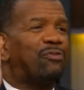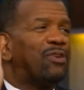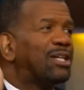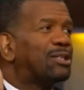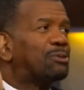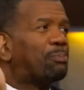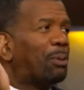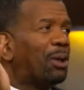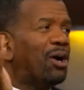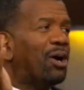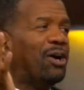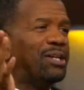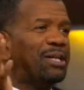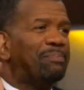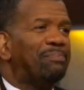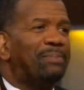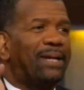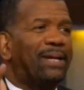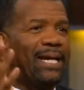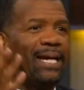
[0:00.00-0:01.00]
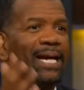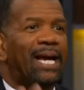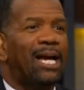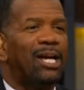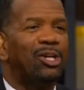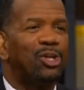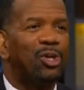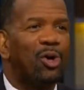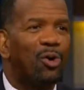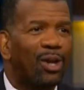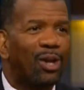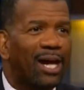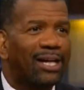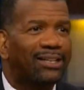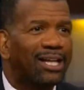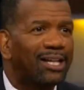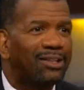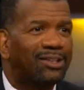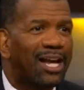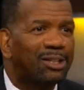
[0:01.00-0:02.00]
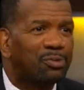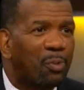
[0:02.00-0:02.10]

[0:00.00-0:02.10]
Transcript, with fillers: his blood in me. You know, like that.